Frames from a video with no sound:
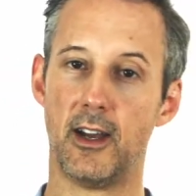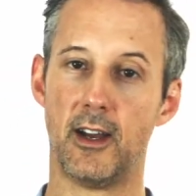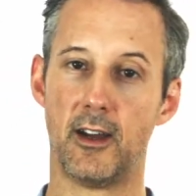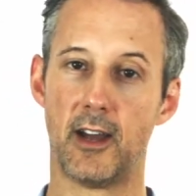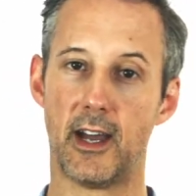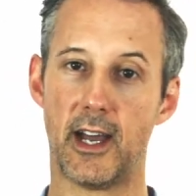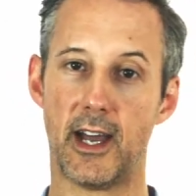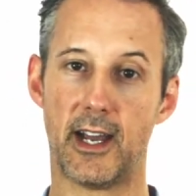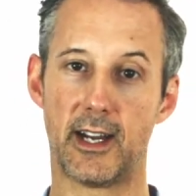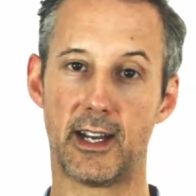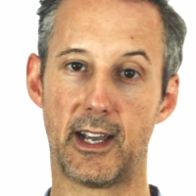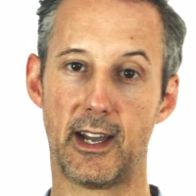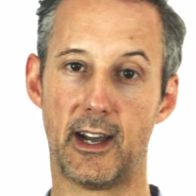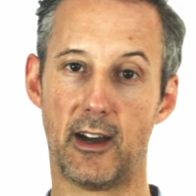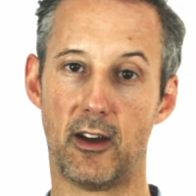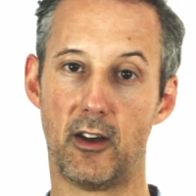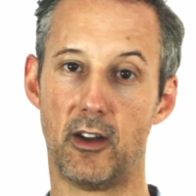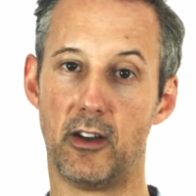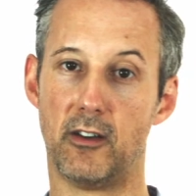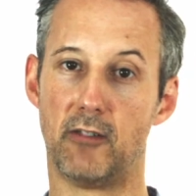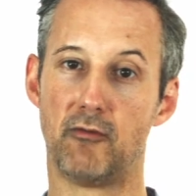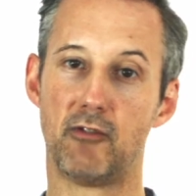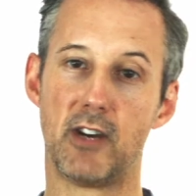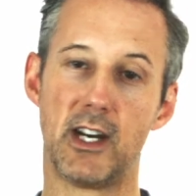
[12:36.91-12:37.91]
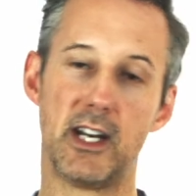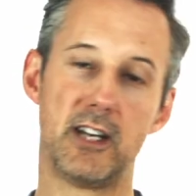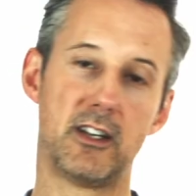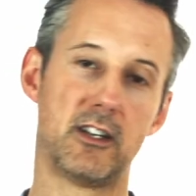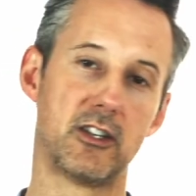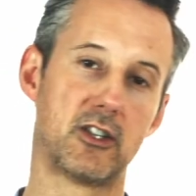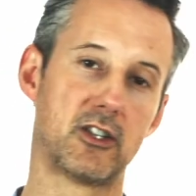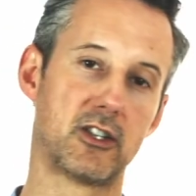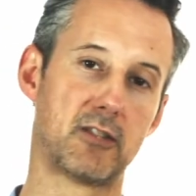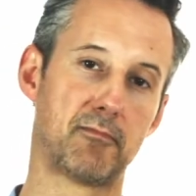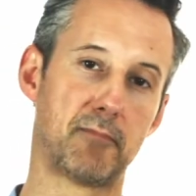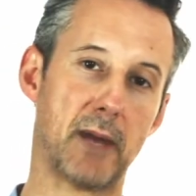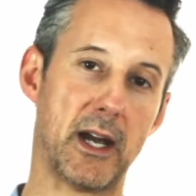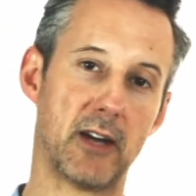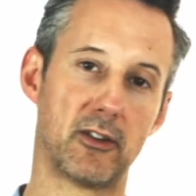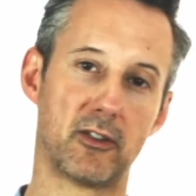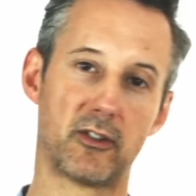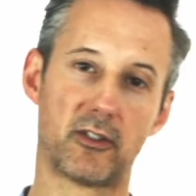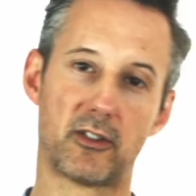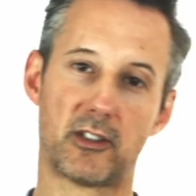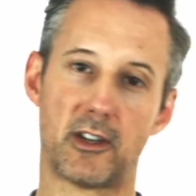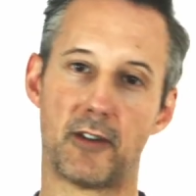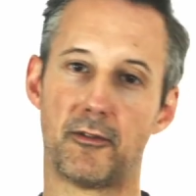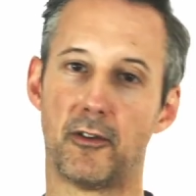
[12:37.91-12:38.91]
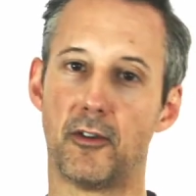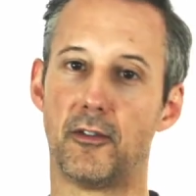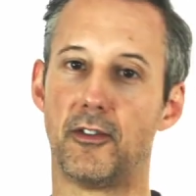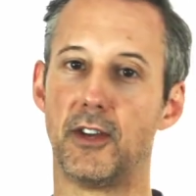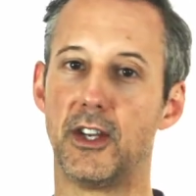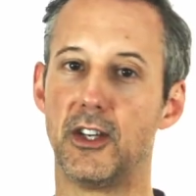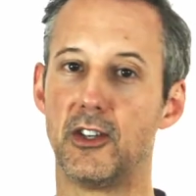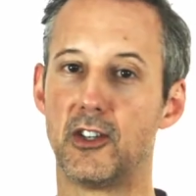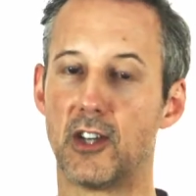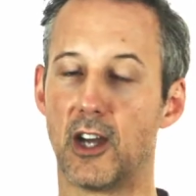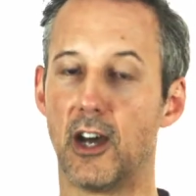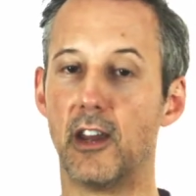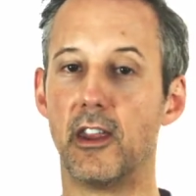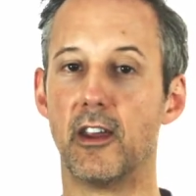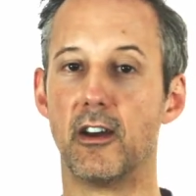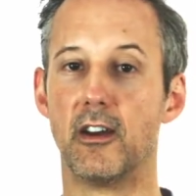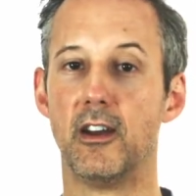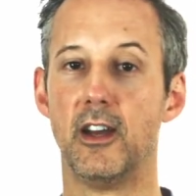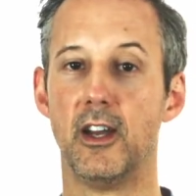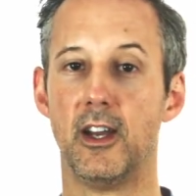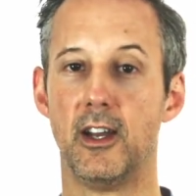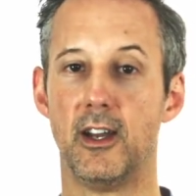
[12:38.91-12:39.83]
hang out and really just bounce stuff off each other,